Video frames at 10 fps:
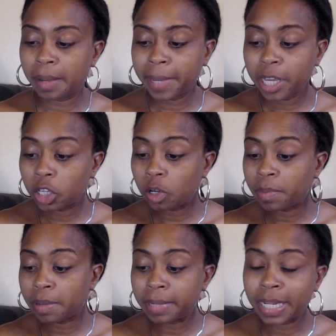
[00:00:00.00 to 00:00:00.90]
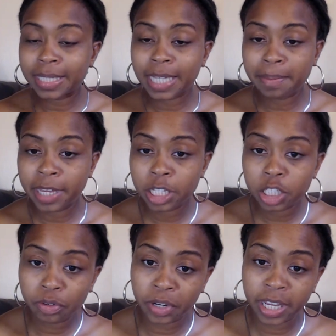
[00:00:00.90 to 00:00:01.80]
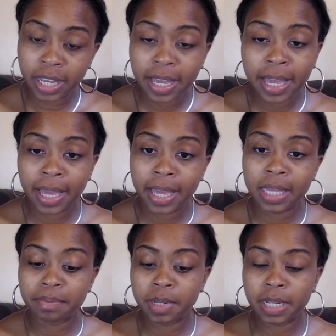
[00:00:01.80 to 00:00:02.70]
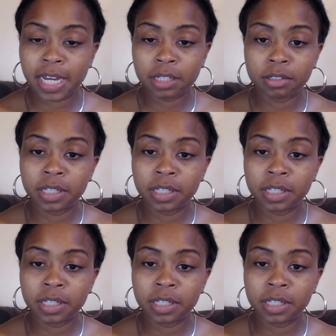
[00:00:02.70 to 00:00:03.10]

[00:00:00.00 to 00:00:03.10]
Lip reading: human blood type history, and Dr.